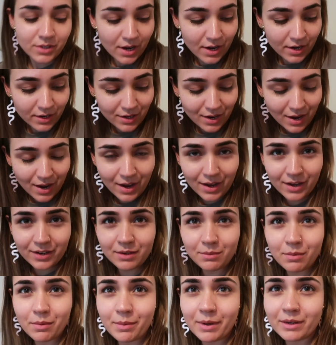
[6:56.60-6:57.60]
done
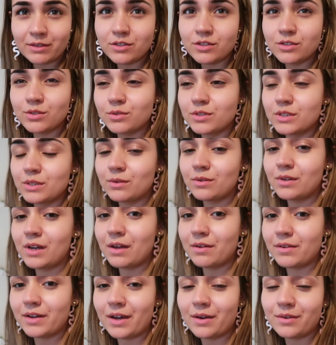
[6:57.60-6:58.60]
and I'm about to sort it all
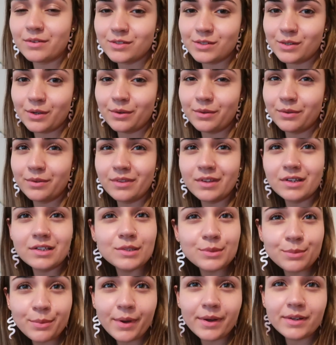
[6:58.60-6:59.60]
out now. So
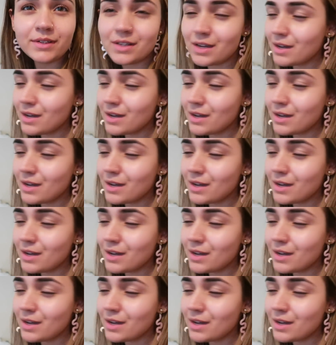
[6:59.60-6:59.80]
that's what